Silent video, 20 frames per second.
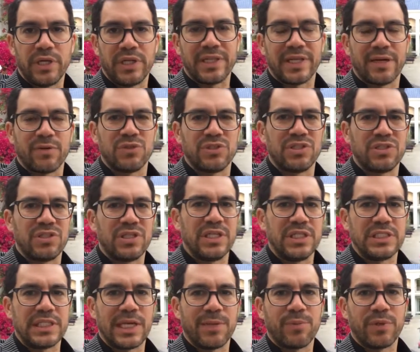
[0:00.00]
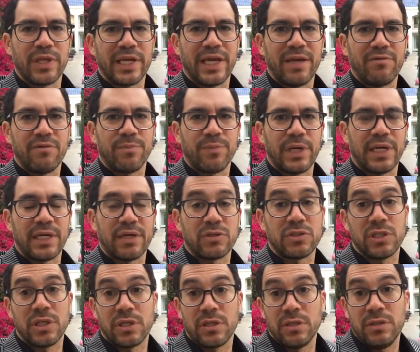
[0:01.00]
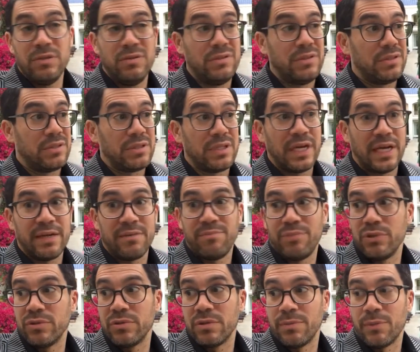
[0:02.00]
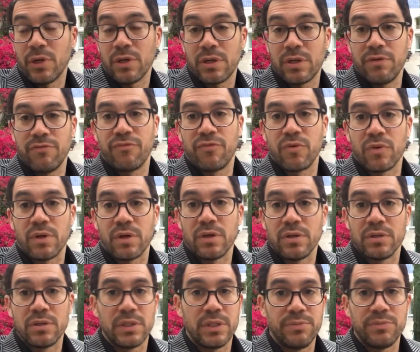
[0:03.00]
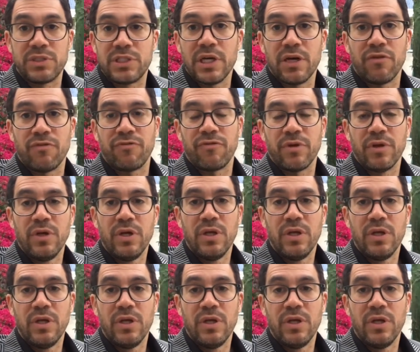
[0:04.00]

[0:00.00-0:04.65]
But that was just an example that came to mind. I was thinking, who's this guy building the marketing for? Himself.